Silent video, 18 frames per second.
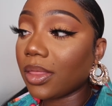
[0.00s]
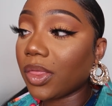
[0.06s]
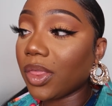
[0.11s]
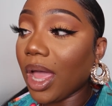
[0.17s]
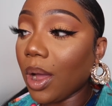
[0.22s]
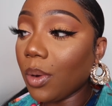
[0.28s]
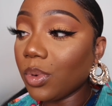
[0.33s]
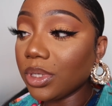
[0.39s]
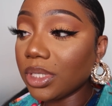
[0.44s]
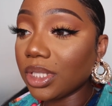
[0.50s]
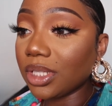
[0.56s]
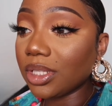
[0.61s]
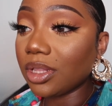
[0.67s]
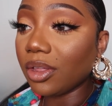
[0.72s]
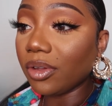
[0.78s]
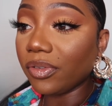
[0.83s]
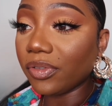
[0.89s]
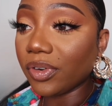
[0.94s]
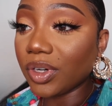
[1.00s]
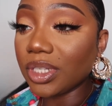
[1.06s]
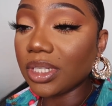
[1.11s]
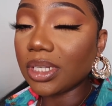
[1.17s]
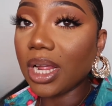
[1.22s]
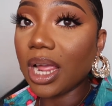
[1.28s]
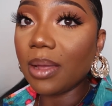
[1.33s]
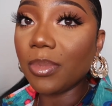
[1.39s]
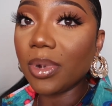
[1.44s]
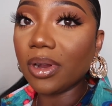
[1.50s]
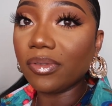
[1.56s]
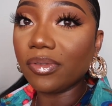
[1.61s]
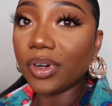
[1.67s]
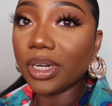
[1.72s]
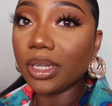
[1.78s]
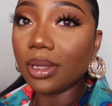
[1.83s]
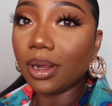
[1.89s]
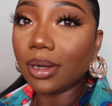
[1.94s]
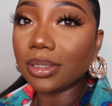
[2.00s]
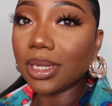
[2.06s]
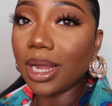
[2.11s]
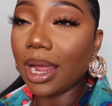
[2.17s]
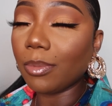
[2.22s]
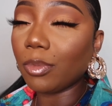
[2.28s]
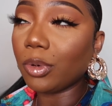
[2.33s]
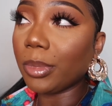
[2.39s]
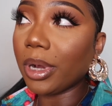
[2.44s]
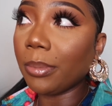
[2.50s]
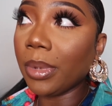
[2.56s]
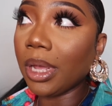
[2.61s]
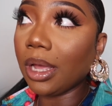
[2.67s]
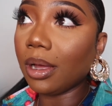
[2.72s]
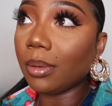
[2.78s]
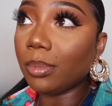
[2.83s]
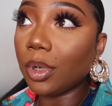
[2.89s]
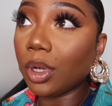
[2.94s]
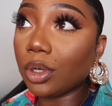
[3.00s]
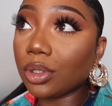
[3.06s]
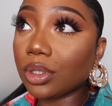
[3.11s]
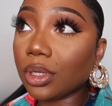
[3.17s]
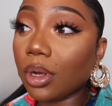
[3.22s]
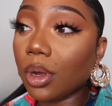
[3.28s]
that was the first time in a very long time where my makeup looked